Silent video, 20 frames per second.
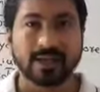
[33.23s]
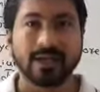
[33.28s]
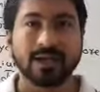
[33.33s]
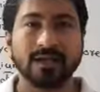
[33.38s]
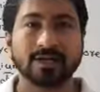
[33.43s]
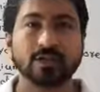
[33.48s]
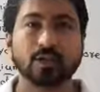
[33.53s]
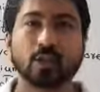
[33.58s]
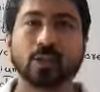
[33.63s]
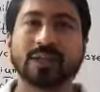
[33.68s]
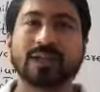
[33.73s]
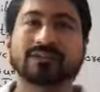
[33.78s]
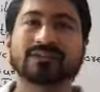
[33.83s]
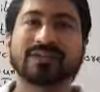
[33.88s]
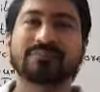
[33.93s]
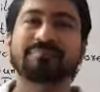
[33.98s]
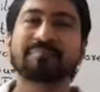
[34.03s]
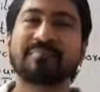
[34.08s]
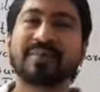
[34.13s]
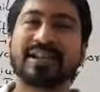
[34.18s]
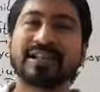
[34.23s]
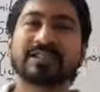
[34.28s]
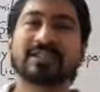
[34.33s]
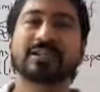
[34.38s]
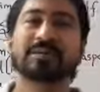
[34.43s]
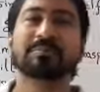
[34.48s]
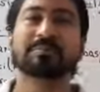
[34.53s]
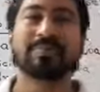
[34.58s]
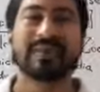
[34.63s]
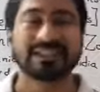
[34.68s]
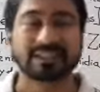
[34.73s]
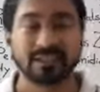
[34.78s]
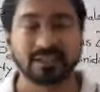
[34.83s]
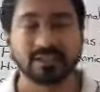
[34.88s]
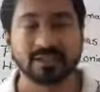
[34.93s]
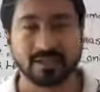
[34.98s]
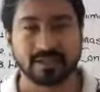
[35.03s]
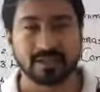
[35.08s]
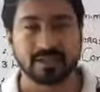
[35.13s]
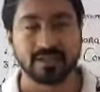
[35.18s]
So one of the major
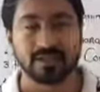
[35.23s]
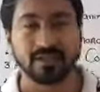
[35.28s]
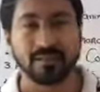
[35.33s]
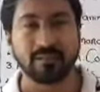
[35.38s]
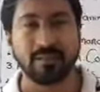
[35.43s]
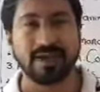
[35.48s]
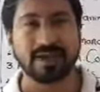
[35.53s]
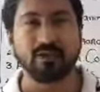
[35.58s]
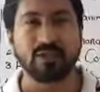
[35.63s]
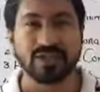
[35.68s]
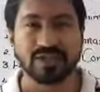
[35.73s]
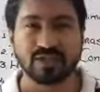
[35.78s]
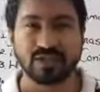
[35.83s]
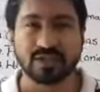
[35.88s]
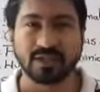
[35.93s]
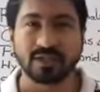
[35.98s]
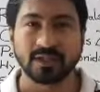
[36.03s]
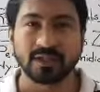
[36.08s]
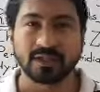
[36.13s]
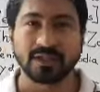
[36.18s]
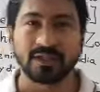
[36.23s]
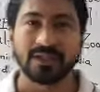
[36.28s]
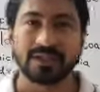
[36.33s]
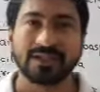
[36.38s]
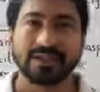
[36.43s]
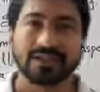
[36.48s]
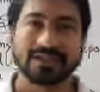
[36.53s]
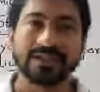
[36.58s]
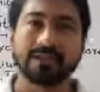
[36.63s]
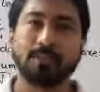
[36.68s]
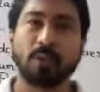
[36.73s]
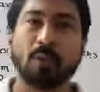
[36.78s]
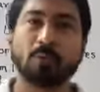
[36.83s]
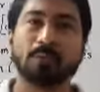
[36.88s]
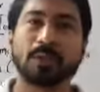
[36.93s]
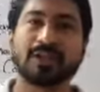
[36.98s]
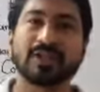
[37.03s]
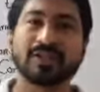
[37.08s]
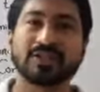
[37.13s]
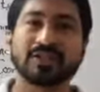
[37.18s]
methods by which the
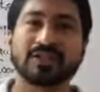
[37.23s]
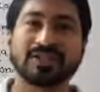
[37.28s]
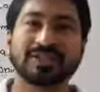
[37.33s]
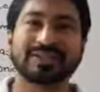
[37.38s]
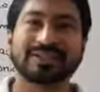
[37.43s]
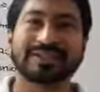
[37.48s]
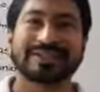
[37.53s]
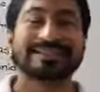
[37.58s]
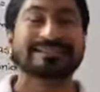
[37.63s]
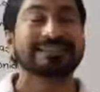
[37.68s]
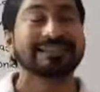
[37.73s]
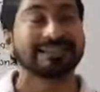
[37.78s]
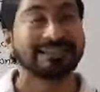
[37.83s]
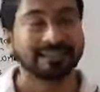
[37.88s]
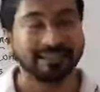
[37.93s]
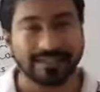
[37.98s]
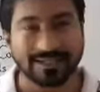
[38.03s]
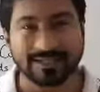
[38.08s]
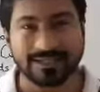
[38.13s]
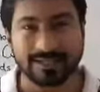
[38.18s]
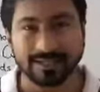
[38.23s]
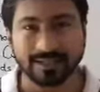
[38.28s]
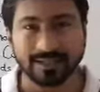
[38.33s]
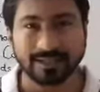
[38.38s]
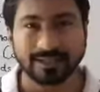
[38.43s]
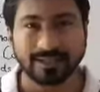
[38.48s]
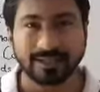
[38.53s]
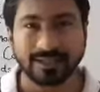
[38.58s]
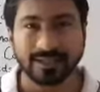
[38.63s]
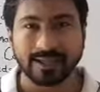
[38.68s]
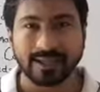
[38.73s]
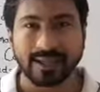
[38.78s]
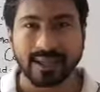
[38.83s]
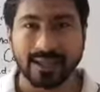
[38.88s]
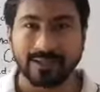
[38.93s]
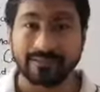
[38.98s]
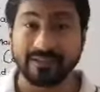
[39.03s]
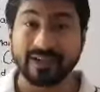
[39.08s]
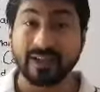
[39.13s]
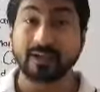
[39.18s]
population is increasing
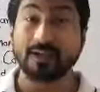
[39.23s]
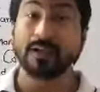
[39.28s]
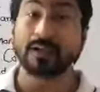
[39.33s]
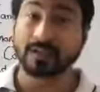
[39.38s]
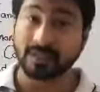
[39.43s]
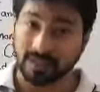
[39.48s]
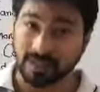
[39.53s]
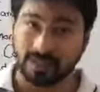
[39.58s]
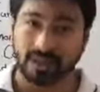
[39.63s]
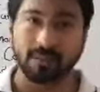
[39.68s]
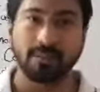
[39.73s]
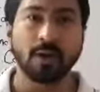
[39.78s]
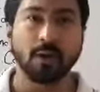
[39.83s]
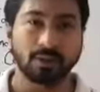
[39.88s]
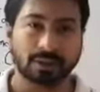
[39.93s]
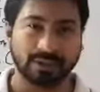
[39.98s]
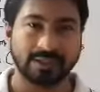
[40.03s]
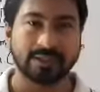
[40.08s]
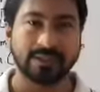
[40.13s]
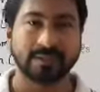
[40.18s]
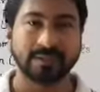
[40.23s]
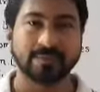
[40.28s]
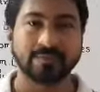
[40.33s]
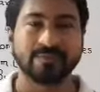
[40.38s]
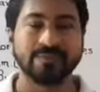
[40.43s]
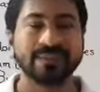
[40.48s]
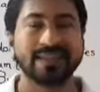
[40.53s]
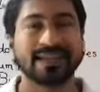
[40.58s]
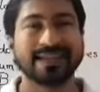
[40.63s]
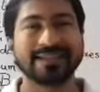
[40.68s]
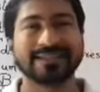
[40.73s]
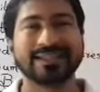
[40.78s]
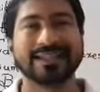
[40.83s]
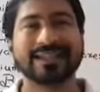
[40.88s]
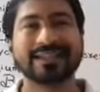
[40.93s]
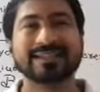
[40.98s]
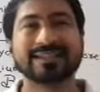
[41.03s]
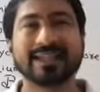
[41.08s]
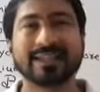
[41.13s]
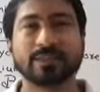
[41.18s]
and we are concerned about it, that
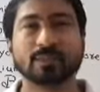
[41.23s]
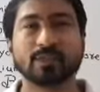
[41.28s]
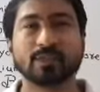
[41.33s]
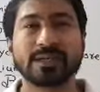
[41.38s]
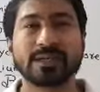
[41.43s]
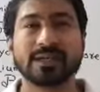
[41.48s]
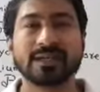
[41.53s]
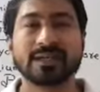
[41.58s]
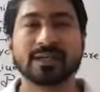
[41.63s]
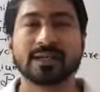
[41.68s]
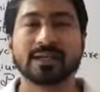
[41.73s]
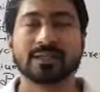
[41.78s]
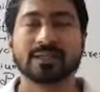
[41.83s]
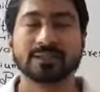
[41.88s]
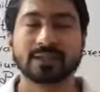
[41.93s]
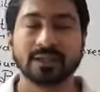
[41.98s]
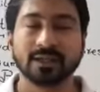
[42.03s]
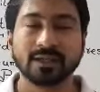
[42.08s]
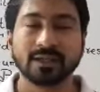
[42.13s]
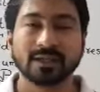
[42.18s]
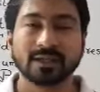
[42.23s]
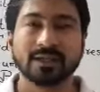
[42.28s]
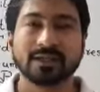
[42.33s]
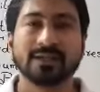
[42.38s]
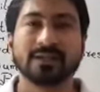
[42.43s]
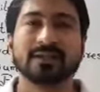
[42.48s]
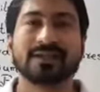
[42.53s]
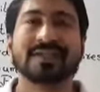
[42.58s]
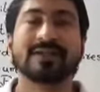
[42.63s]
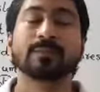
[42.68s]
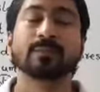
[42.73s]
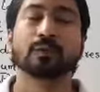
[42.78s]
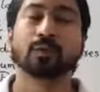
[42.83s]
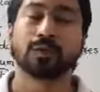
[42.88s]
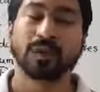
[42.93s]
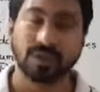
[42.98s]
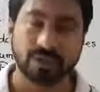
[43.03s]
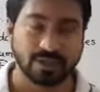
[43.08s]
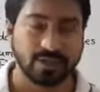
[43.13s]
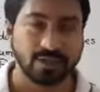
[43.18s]
is said to be the
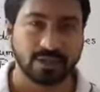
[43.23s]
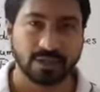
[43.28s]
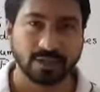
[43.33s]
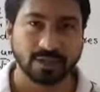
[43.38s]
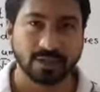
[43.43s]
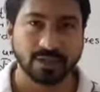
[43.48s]
reproduction.